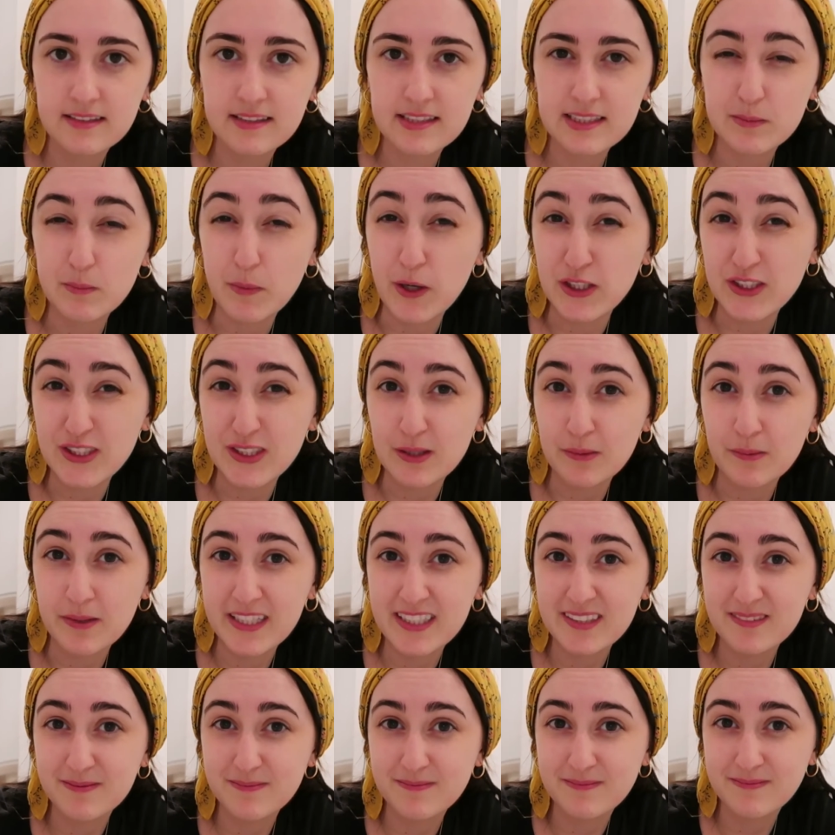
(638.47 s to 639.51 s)
sponsor
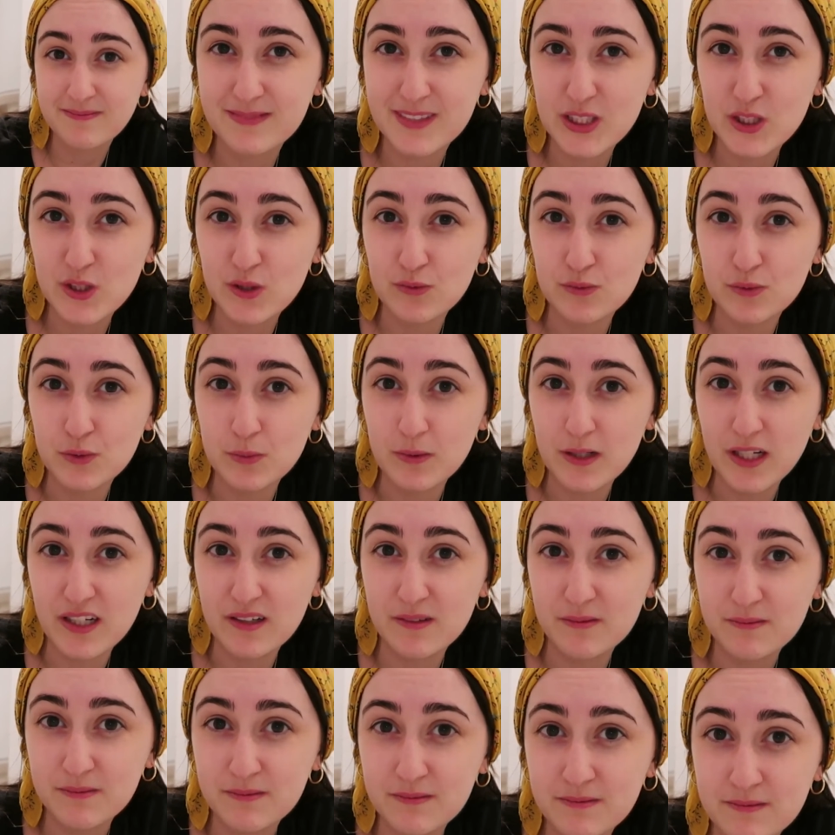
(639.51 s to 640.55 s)
me. Super
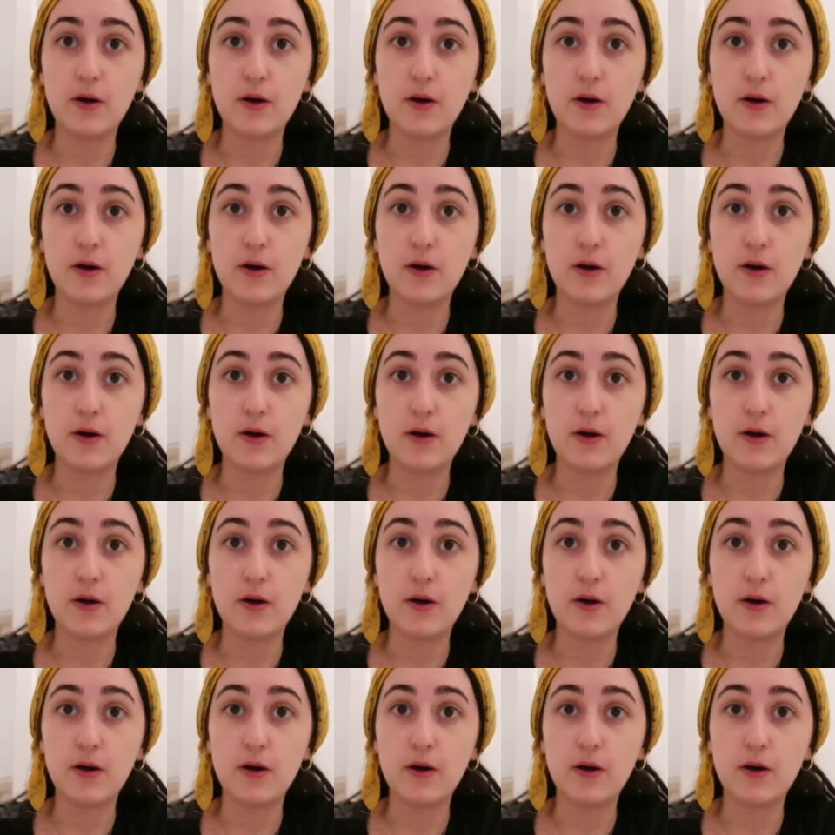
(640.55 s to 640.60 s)
good.